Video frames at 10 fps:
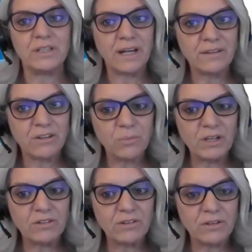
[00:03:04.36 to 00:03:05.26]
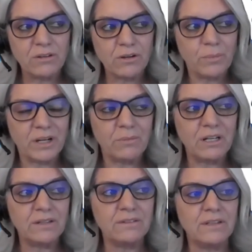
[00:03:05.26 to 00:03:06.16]
the data spaces
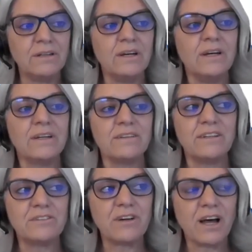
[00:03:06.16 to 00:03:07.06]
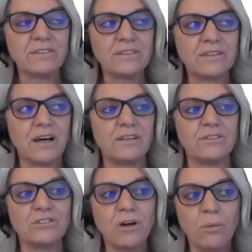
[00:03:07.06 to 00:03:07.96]
interoperability, the trust and
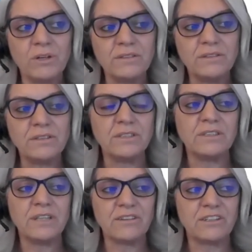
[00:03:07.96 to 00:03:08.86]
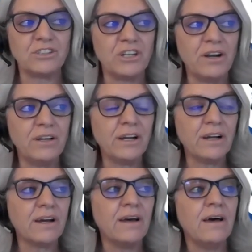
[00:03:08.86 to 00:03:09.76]
sovereignty data sharing,
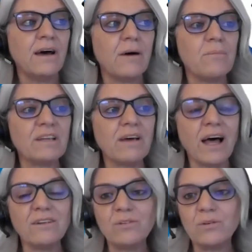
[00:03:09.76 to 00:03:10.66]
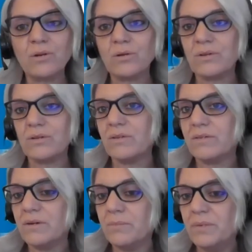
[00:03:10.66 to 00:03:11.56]
but also
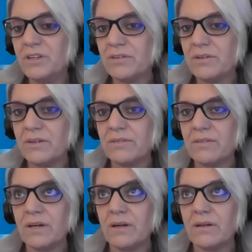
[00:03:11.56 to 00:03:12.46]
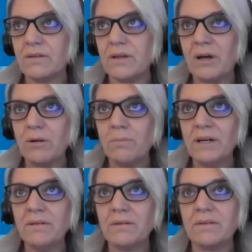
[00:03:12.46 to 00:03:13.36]
the business
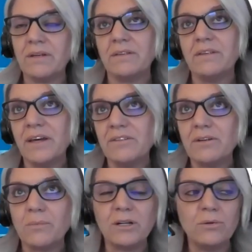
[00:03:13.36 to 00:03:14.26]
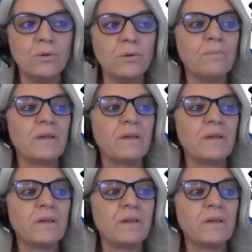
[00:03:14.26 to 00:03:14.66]
development, the data value,